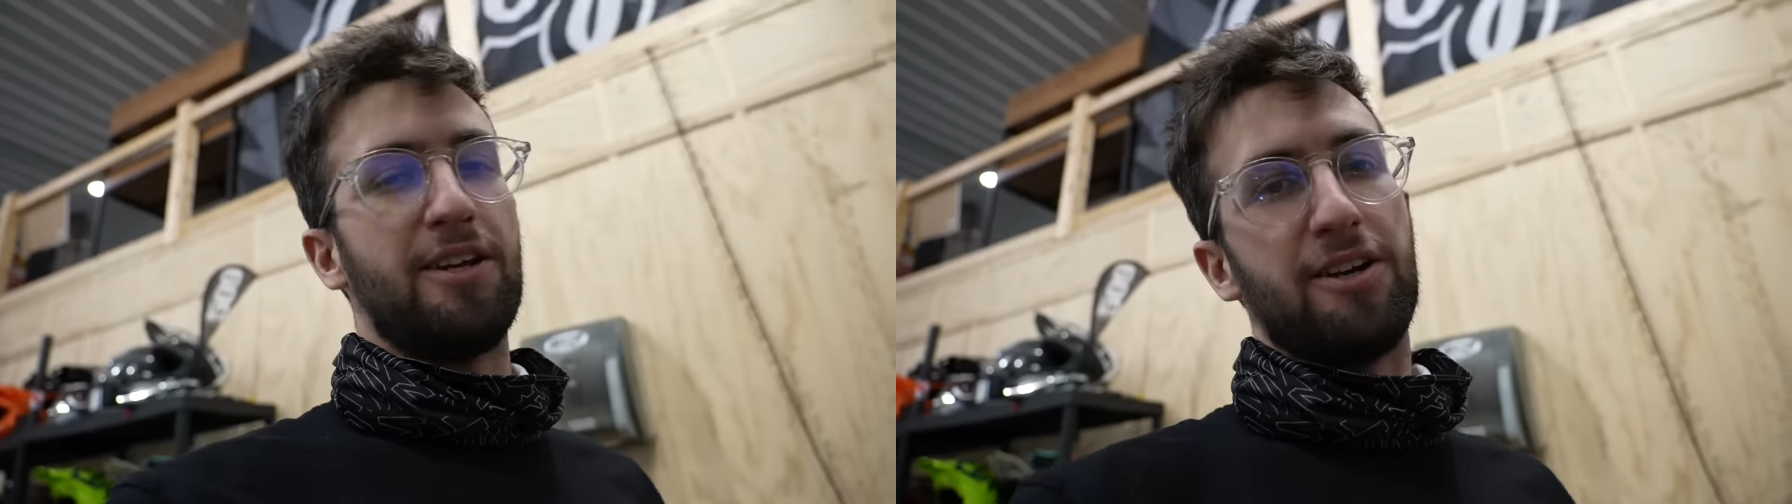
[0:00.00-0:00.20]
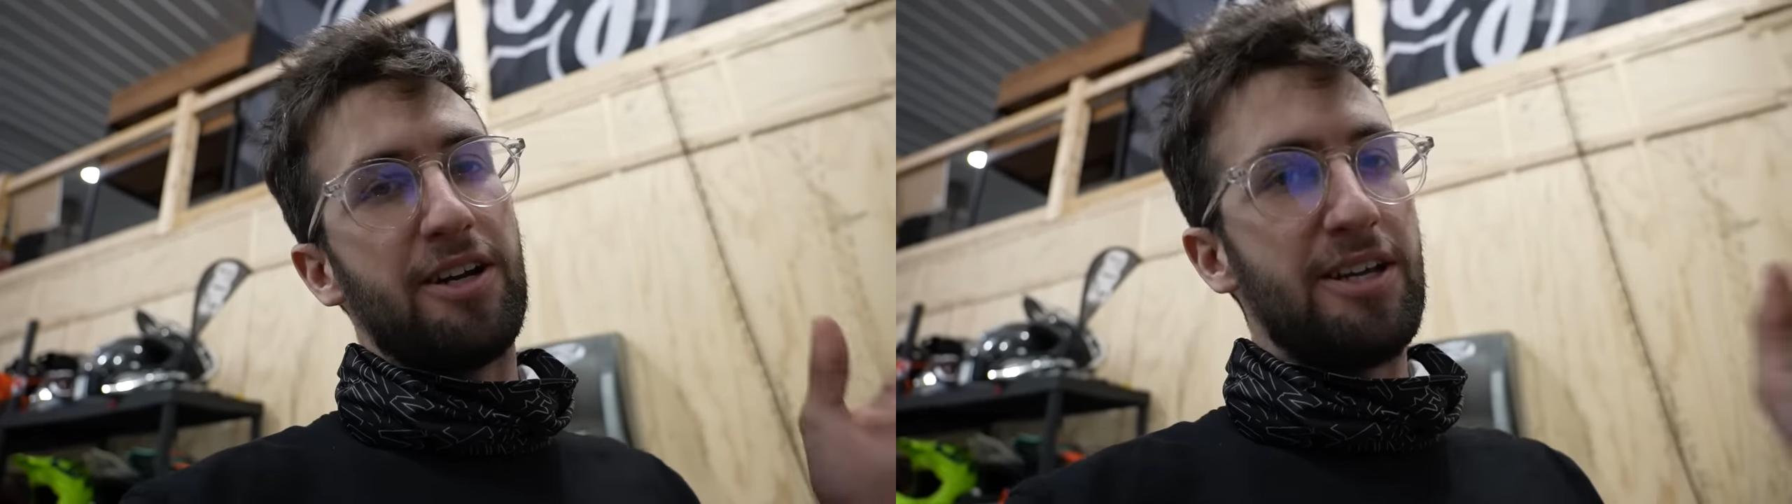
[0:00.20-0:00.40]

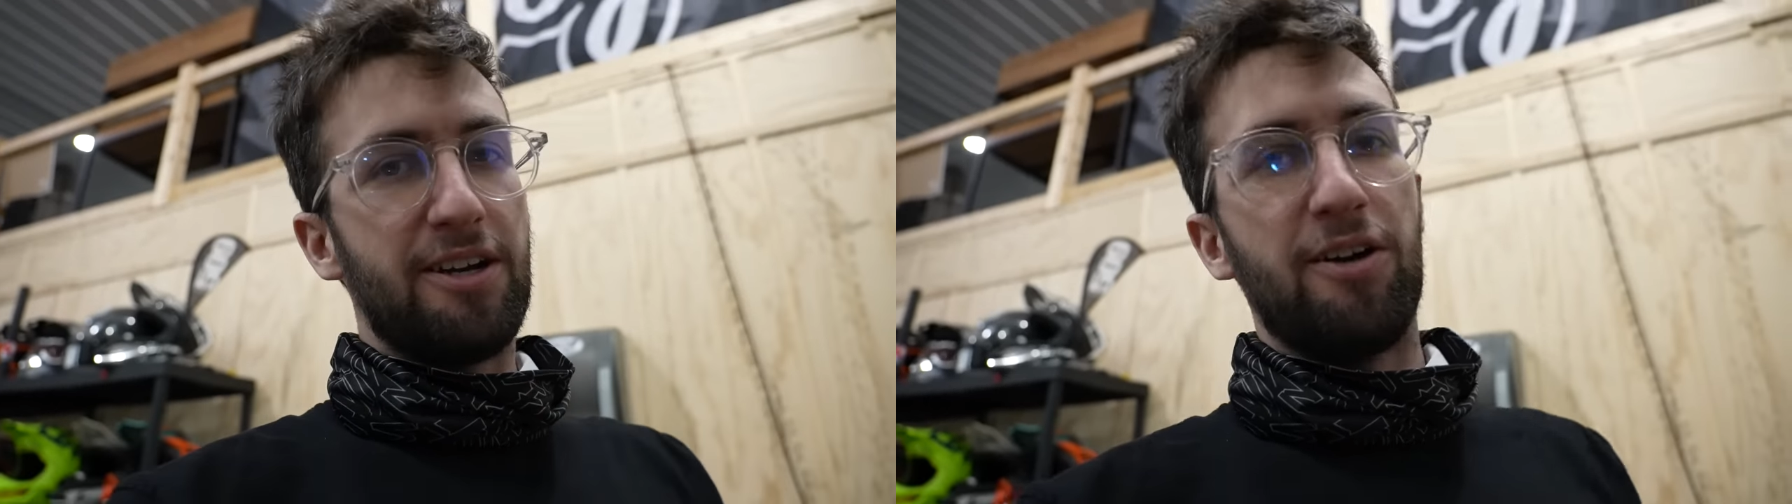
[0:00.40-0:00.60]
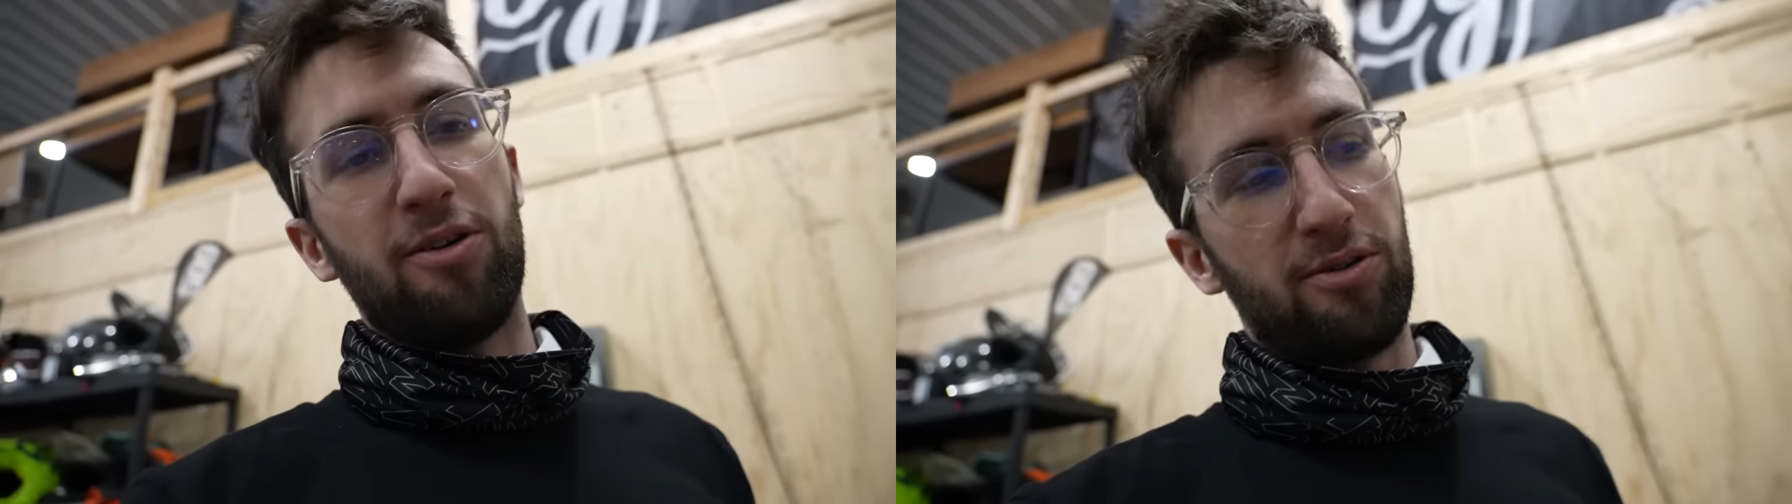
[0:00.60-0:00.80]
Your
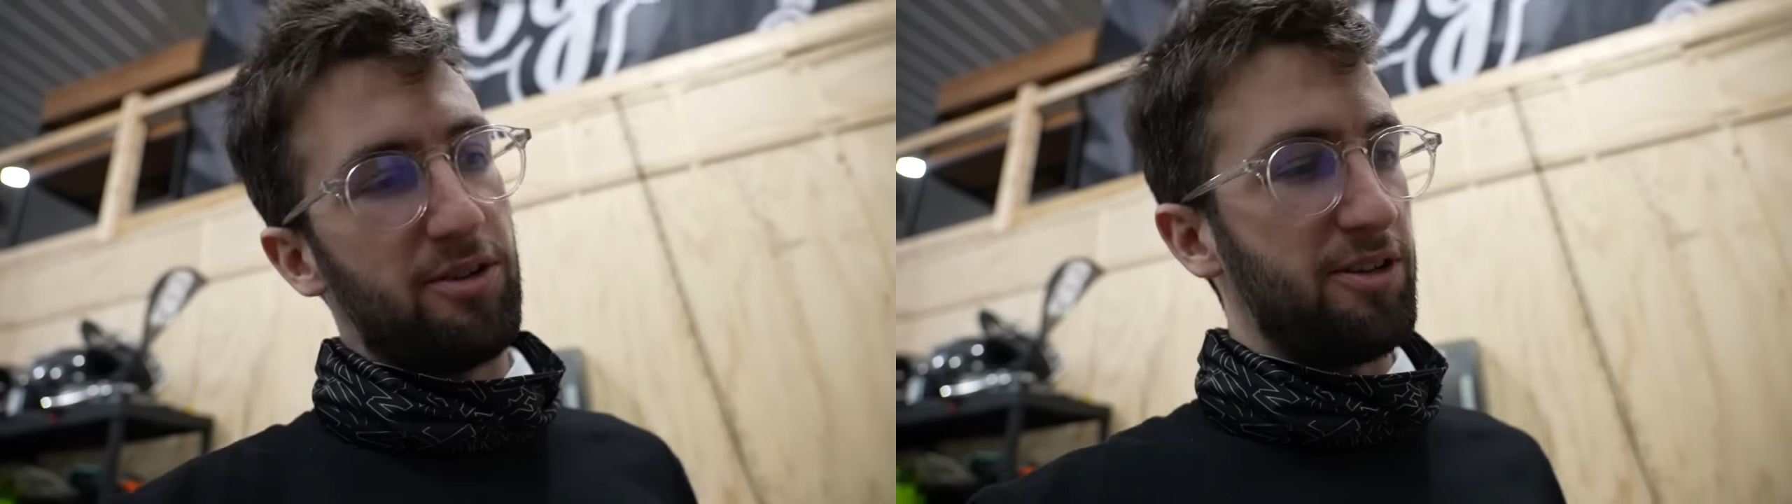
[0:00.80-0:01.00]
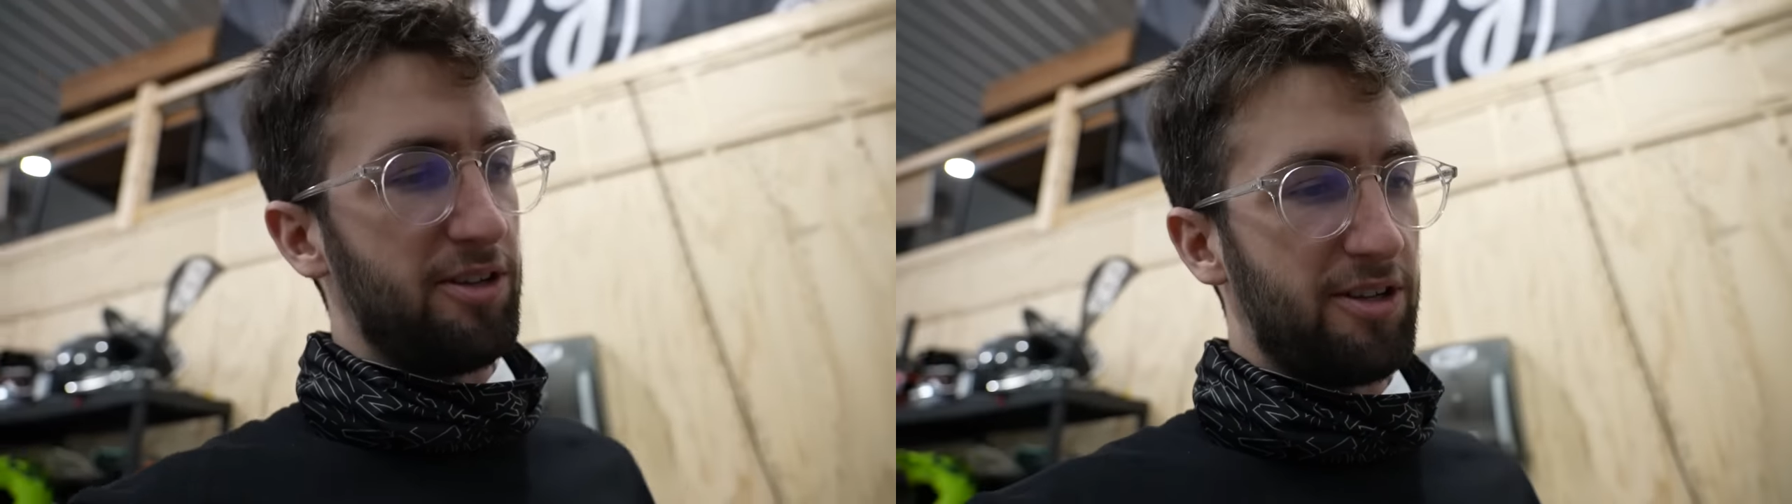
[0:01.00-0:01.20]
ego,
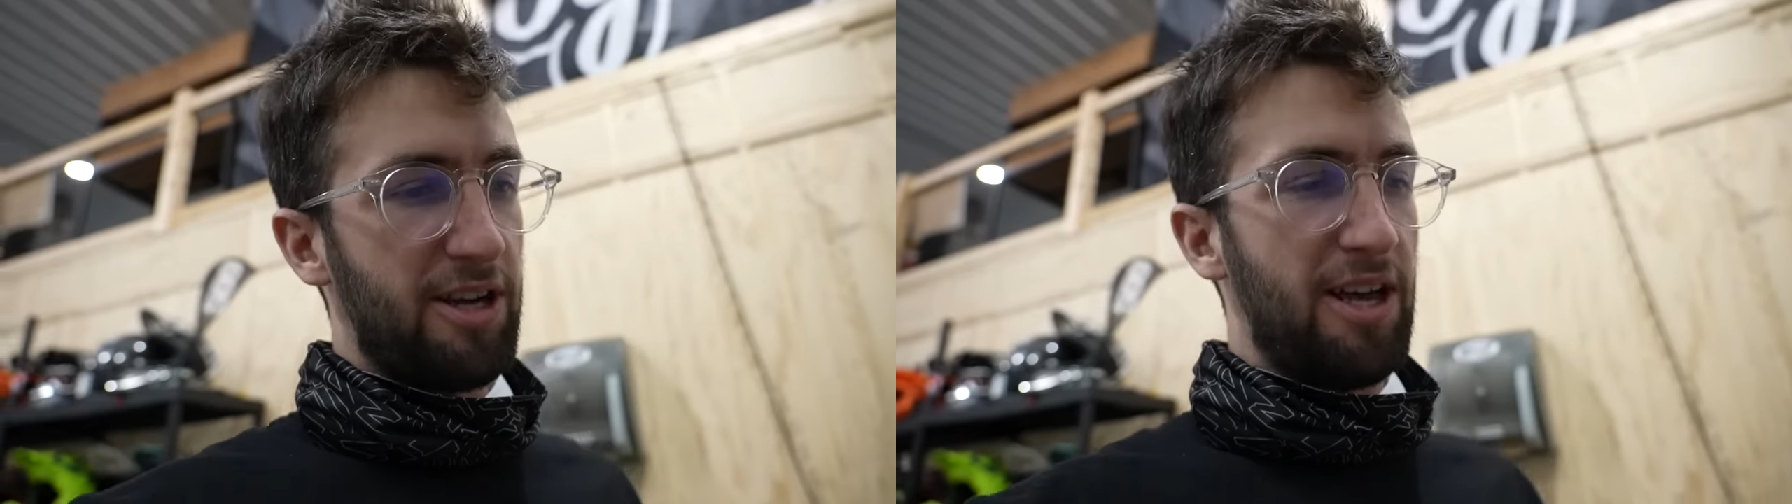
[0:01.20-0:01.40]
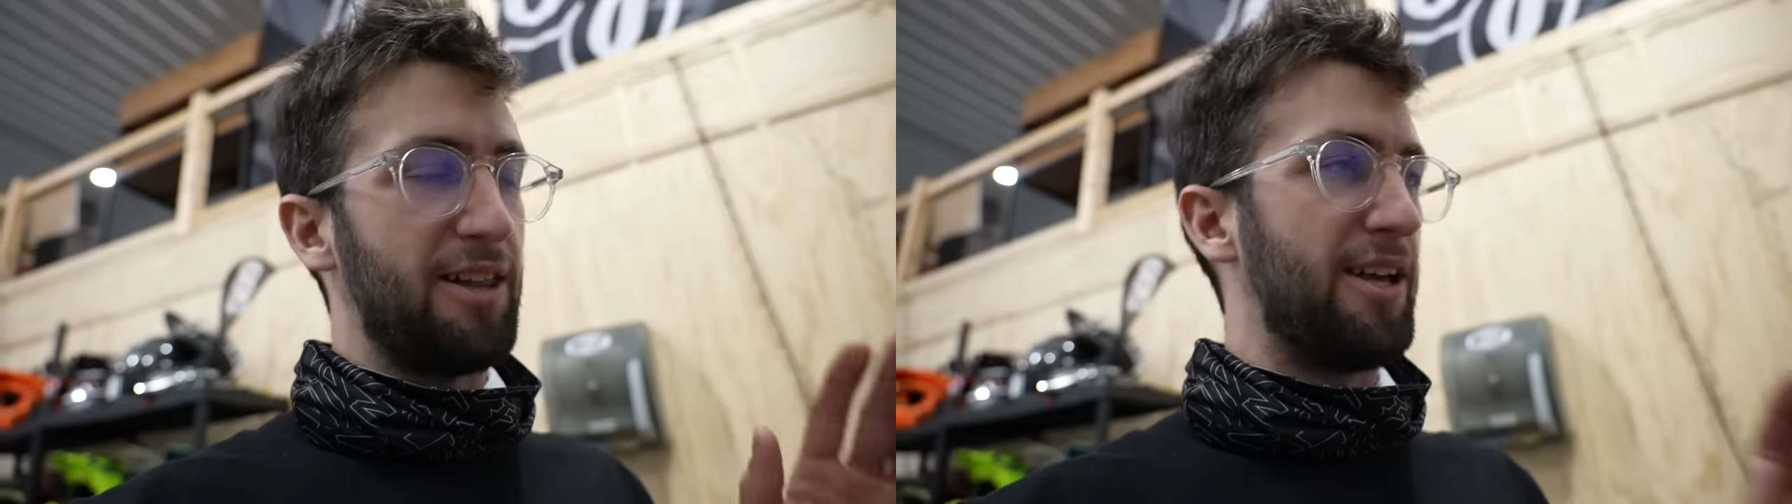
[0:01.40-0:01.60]
you, you
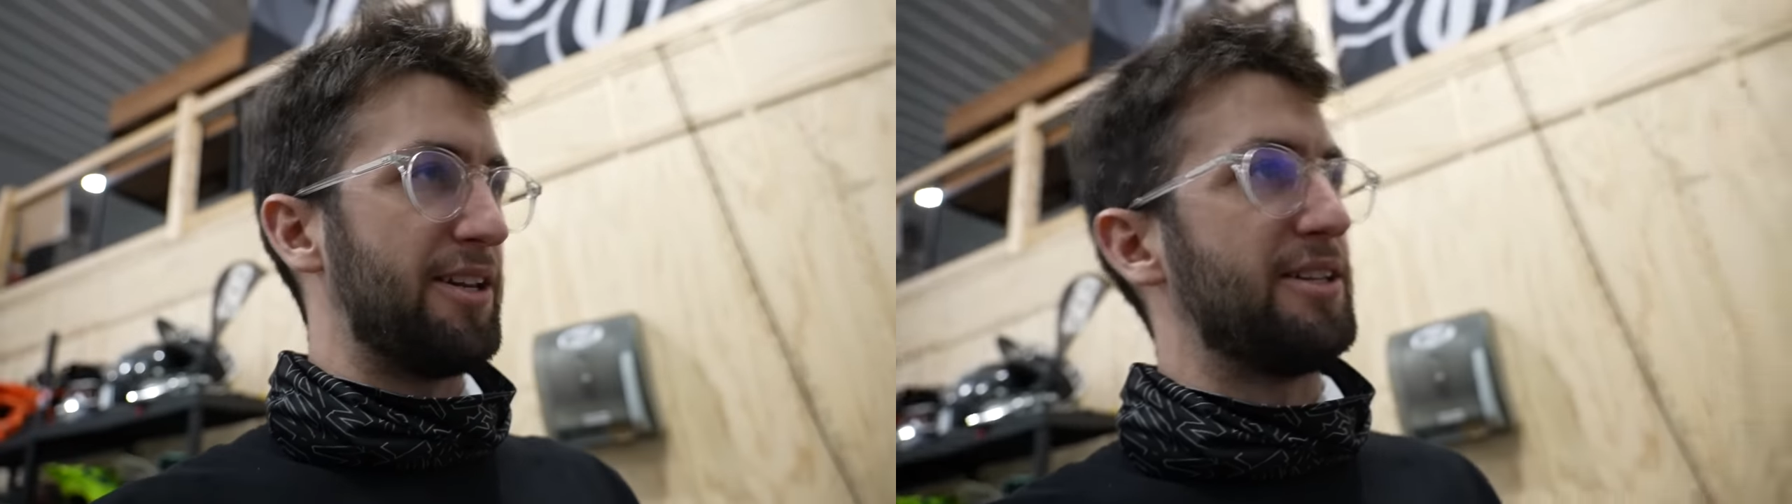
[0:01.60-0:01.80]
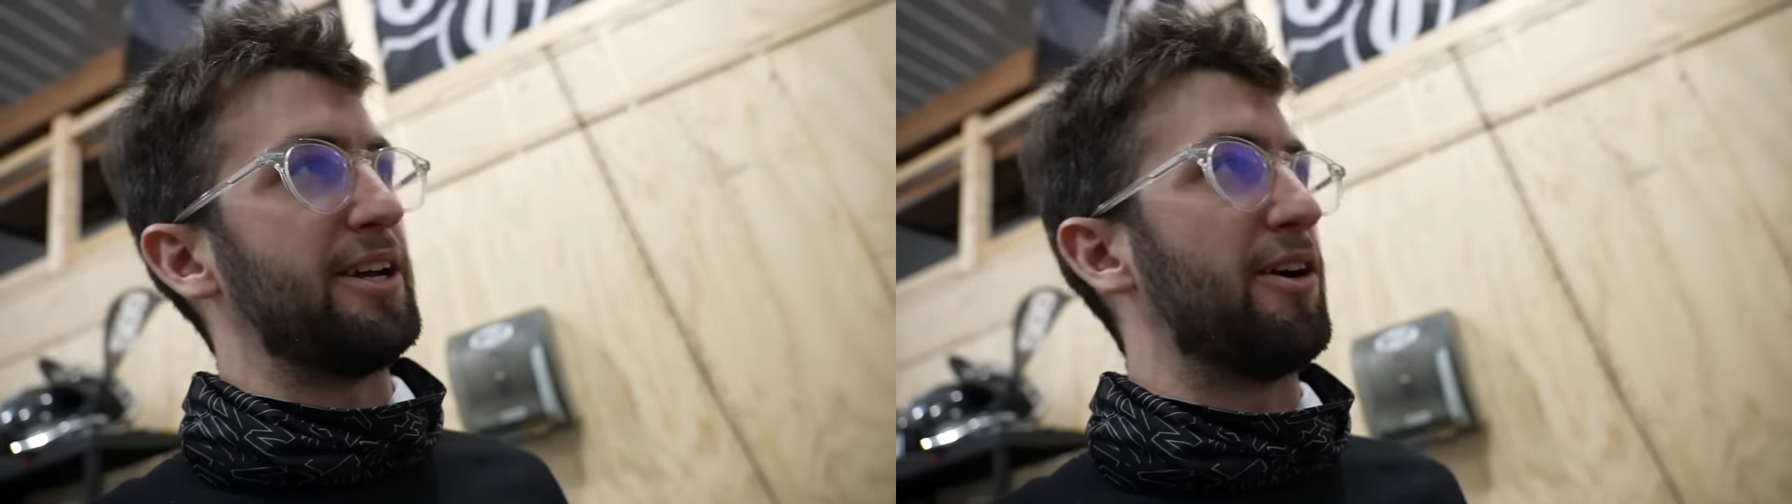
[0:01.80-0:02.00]
can't let it
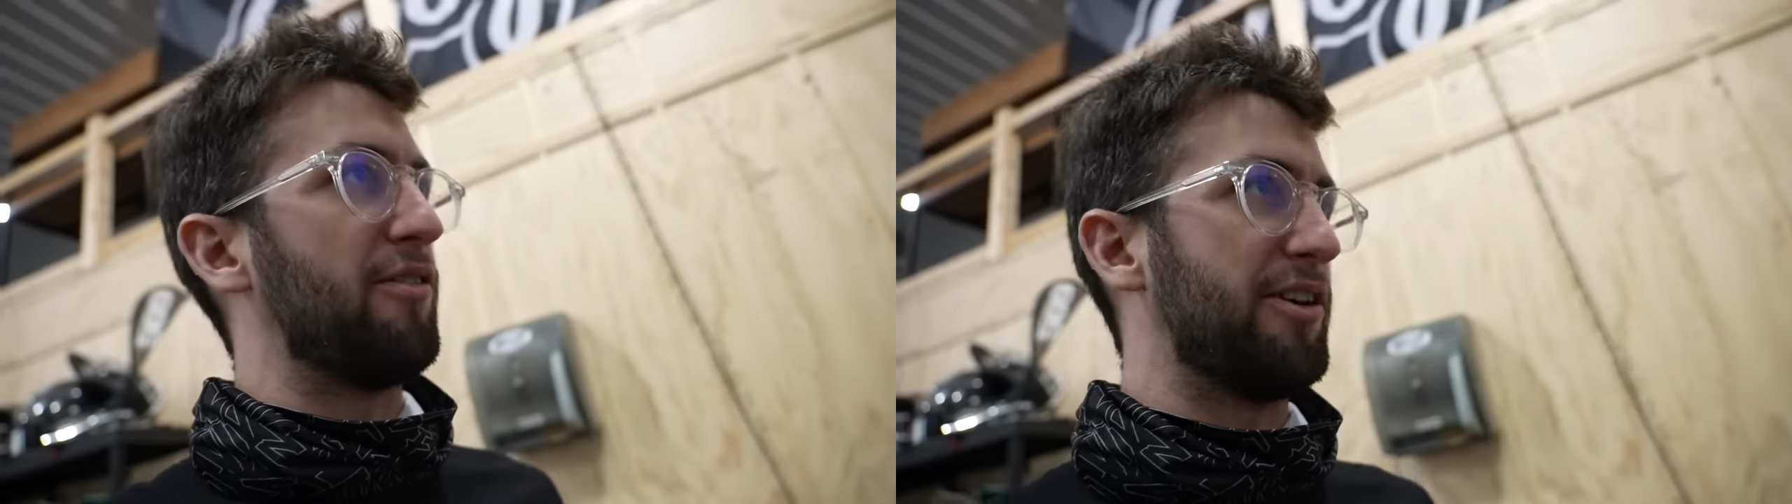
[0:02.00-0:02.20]
take over